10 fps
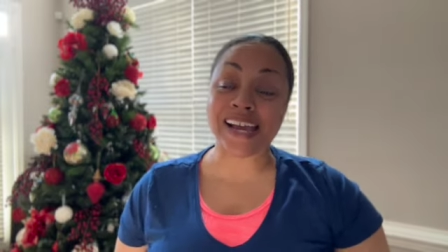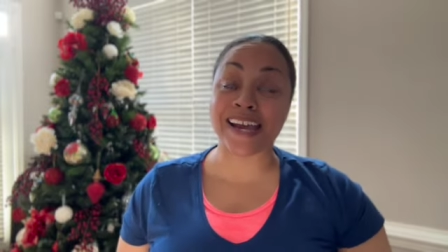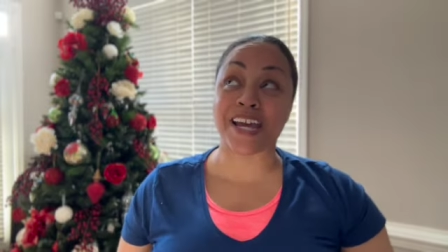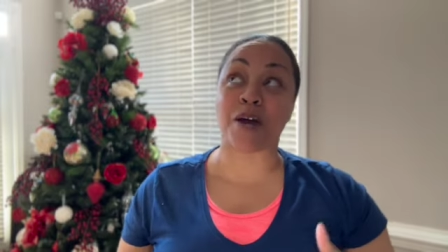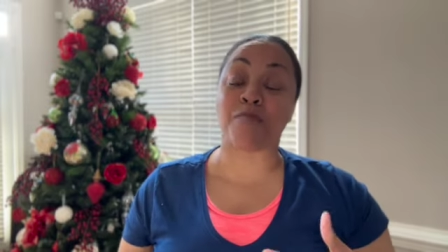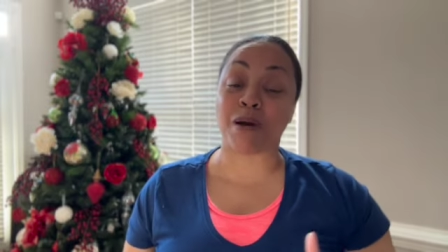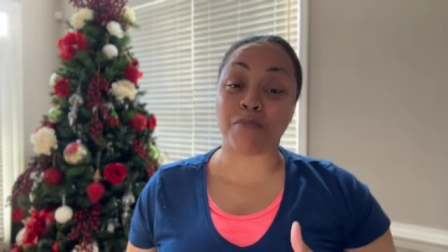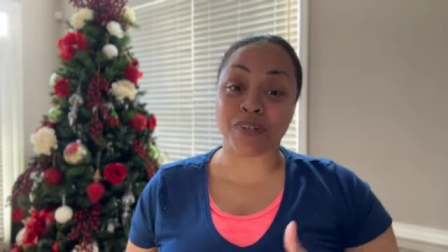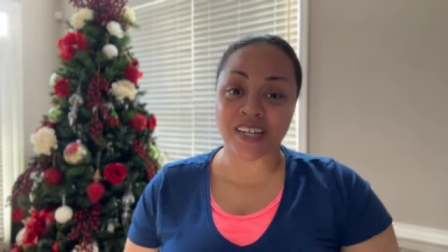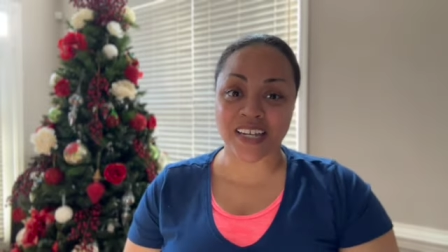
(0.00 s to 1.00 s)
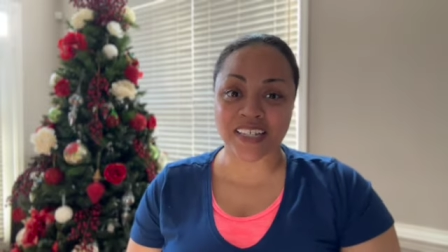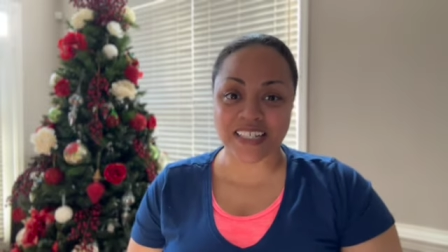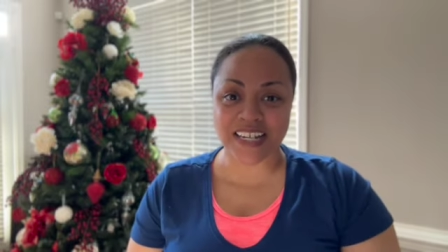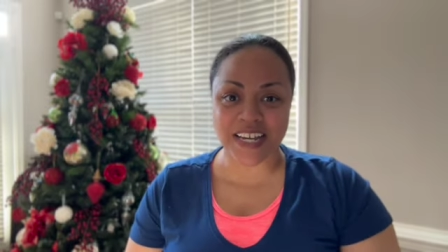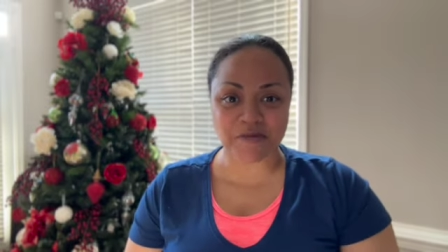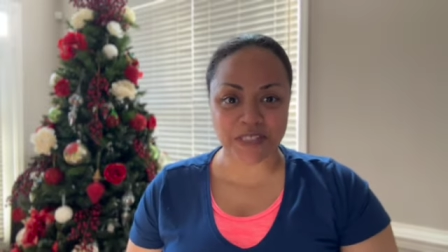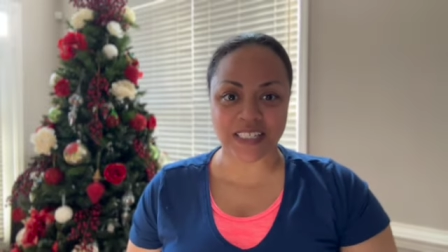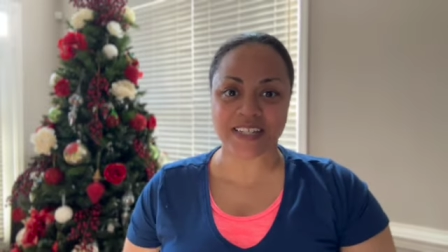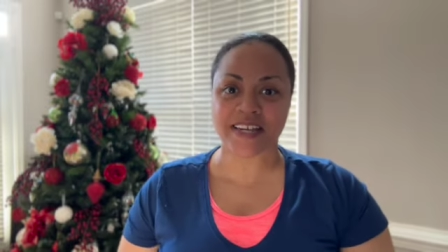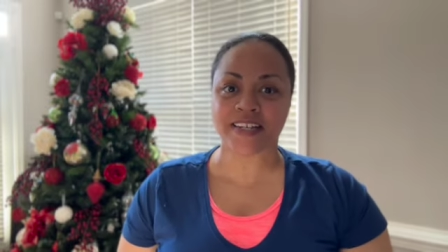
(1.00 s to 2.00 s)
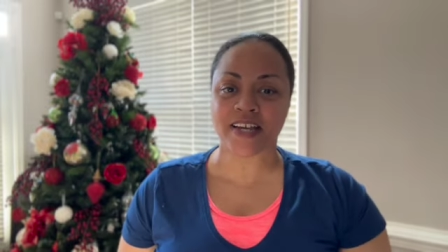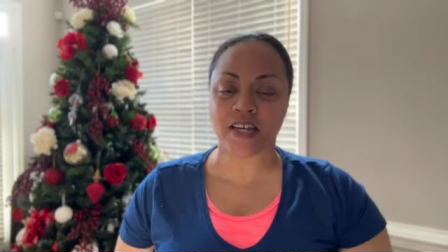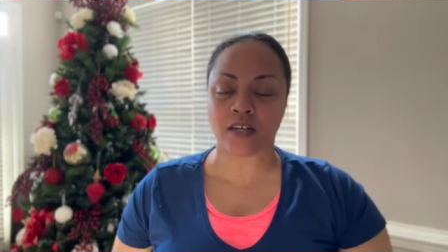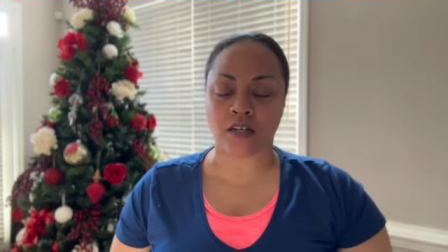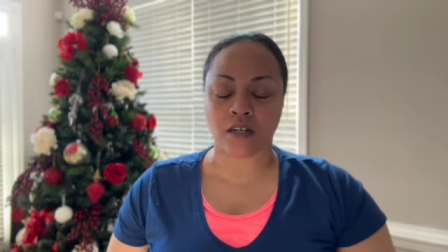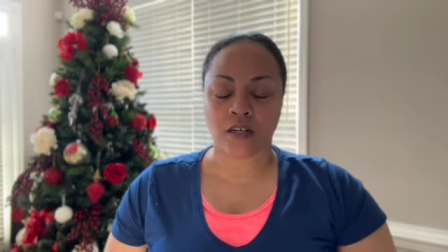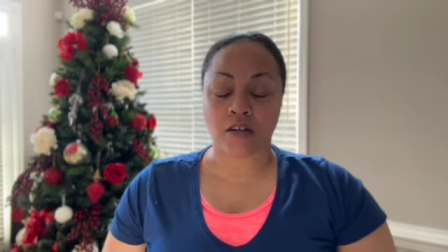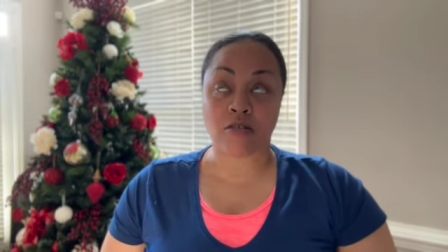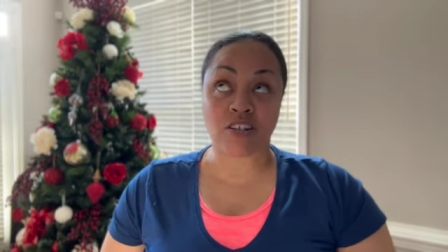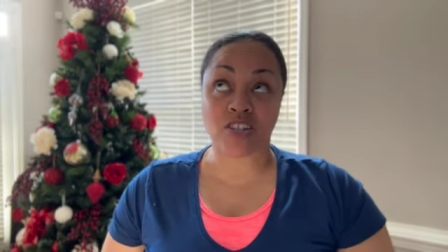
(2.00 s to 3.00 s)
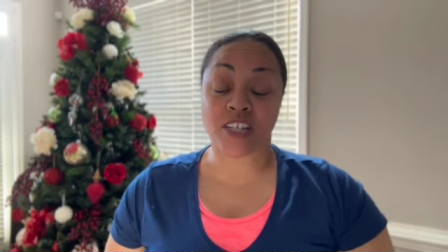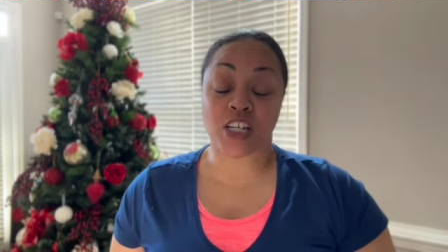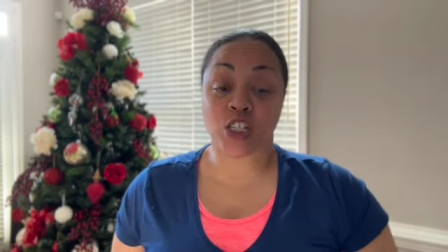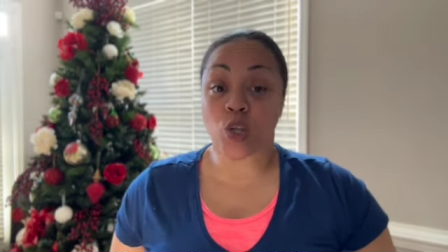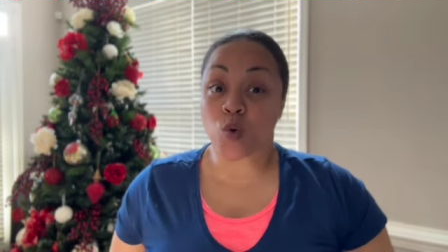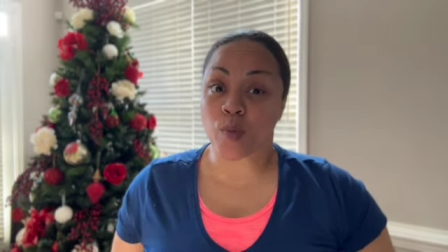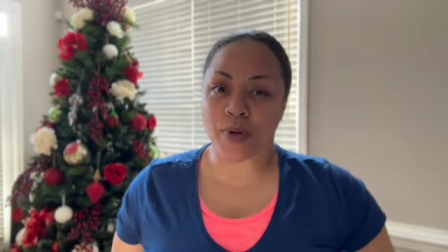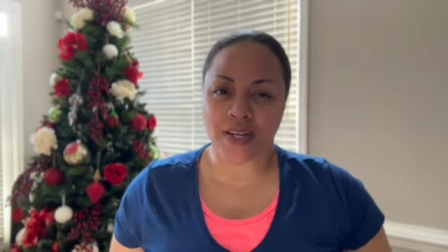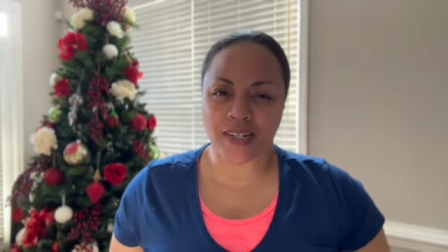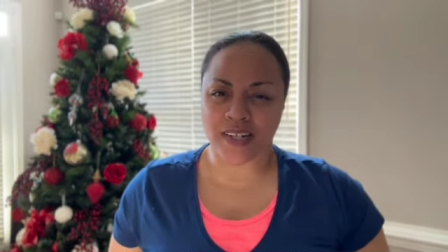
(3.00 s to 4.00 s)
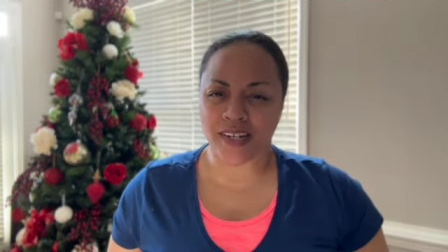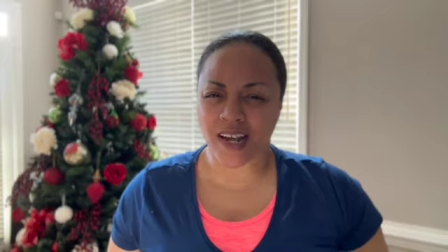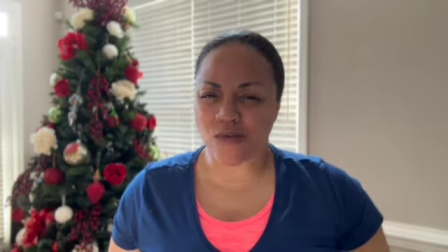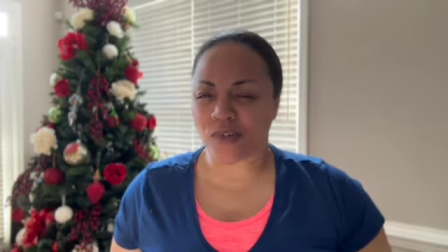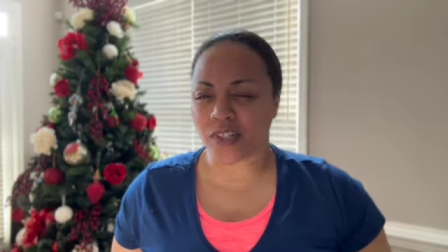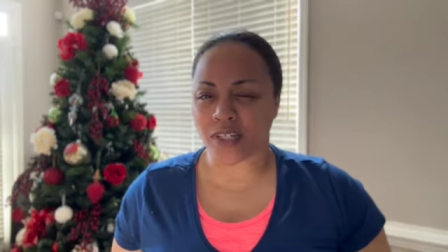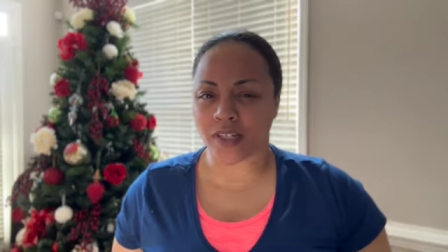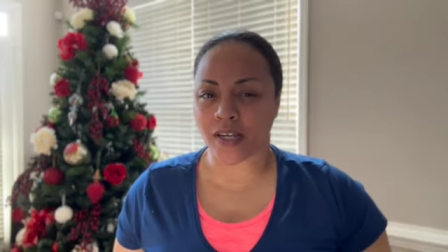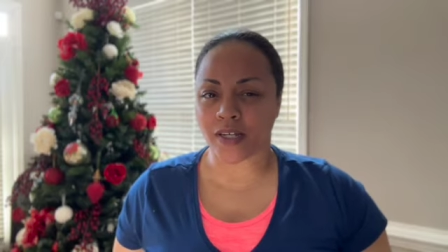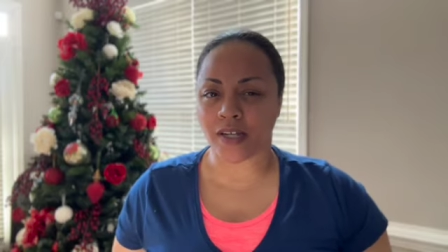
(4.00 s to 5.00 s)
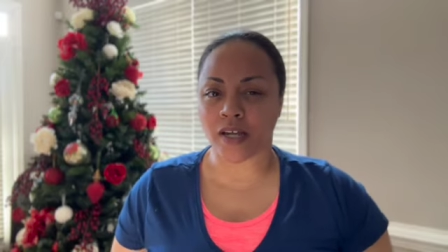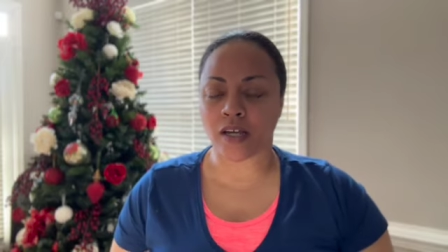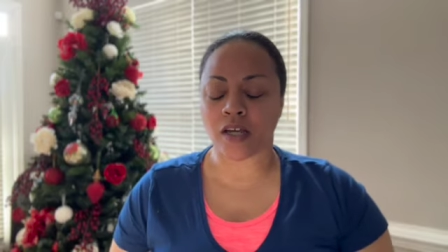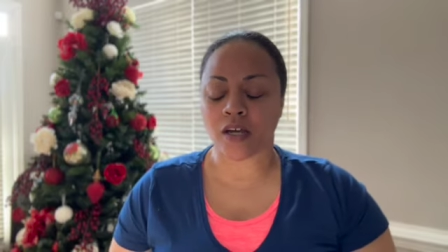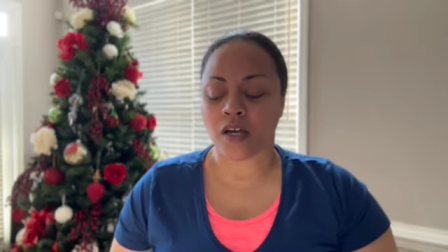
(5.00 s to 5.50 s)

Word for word: I got my butt kicked today. It was a leg day, or I should say a lower body day, not really a leg day.